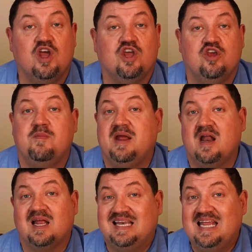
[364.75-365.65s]
You may
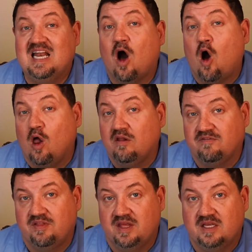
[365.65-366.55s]
not need all
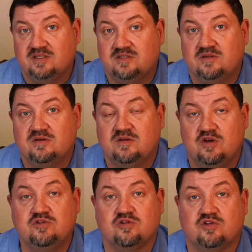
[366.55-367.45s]
of these
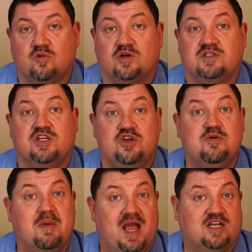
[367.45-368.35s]
user stories. You
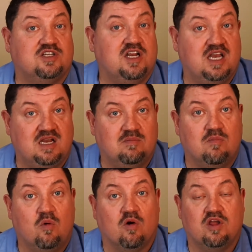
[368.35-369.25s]
may actually need
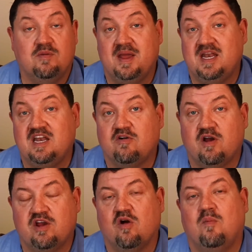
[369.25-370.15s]
more. You may need to
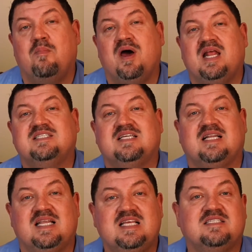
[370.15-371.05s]
create your own, but it's at
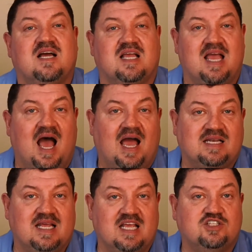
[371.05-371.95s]
least a guide
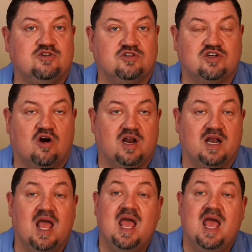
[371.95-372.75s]
to get you started.